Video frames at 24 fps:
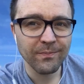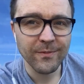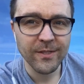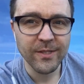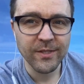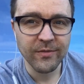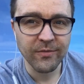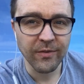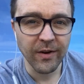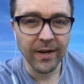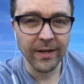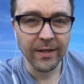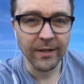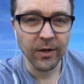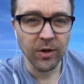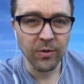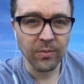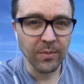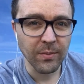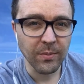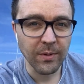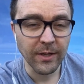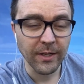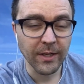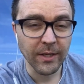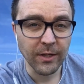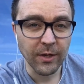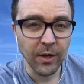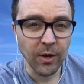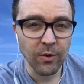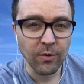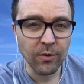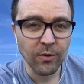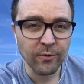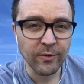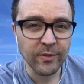Just find an open mic and
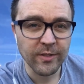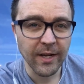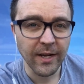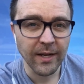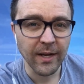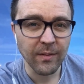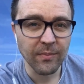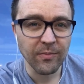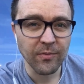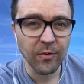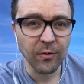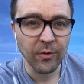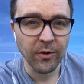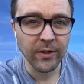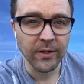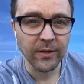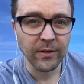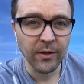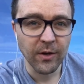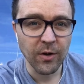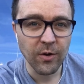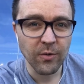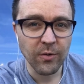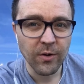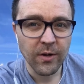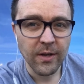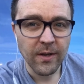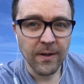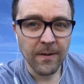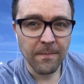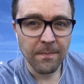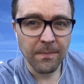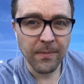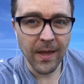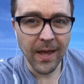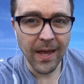go. Go sign up for it. Go.
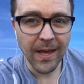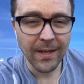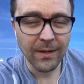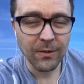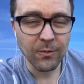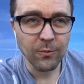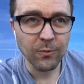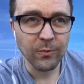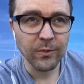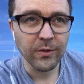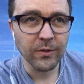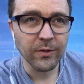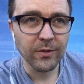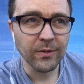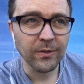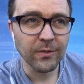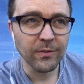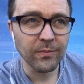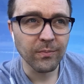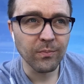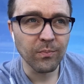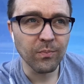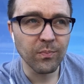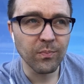That will